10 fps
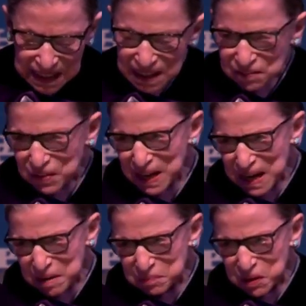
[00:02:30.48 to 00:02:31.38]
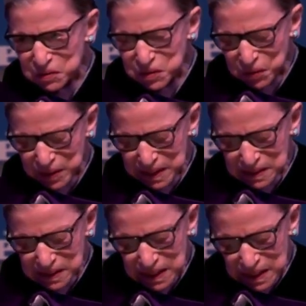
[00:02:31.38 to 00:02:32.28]
If I am
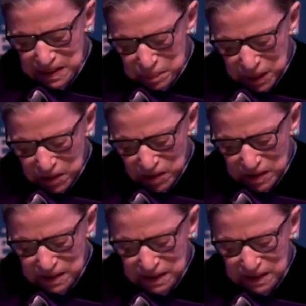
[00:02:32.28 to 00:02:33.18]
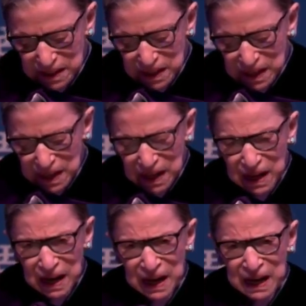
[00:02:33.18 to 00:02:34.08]
notorious, it is because
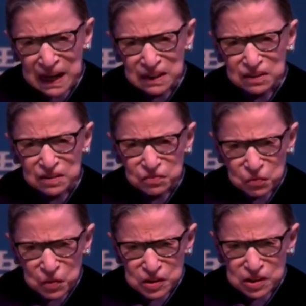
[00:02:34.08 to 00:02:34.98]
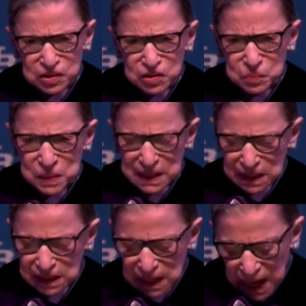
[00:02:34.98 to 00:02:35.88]
I had the good fortune to be
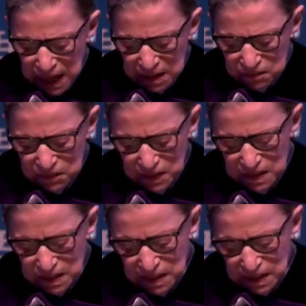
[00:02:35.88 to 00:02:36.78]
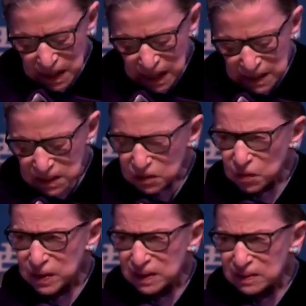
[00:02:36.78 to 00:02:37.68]
alive and a
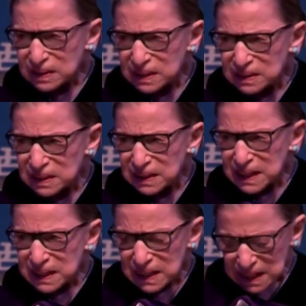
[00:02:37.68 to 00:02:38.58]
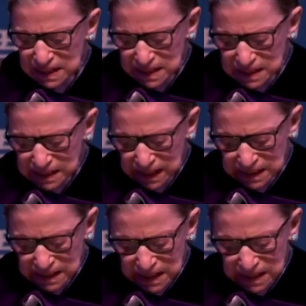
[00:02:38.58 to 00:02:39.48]
lawyer in the late
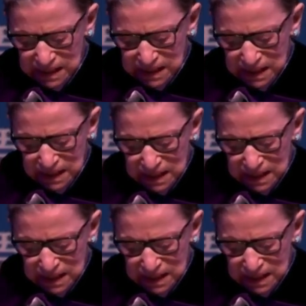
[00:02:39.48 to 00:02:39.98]
1960s,